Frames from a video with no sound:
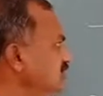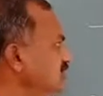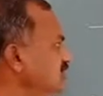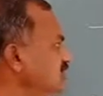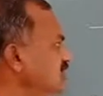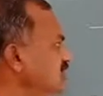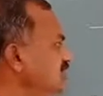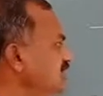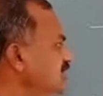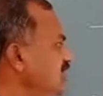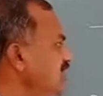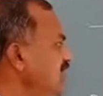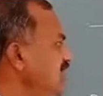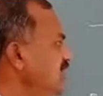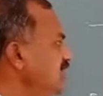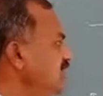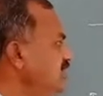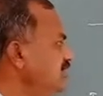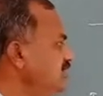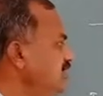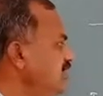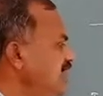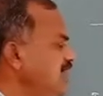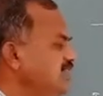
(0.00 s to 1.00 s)
G
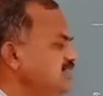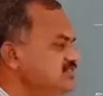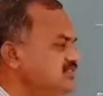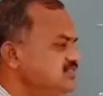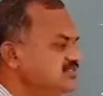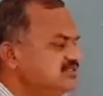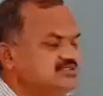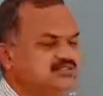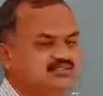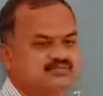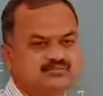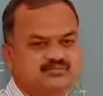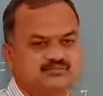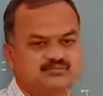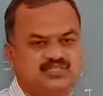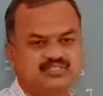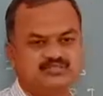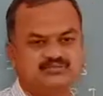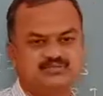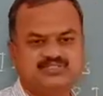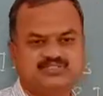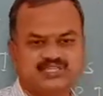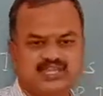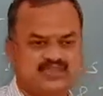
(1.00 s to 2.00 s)
and S
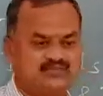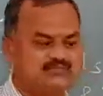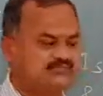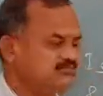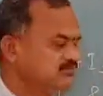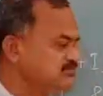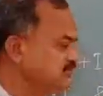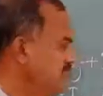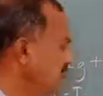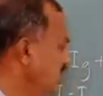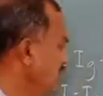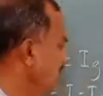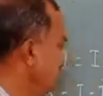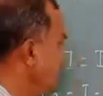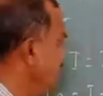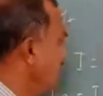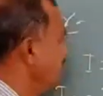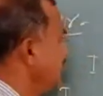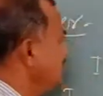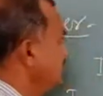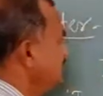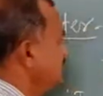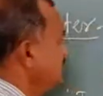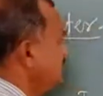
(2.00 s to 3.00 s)
must be same,
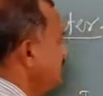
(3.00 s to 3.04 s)
that is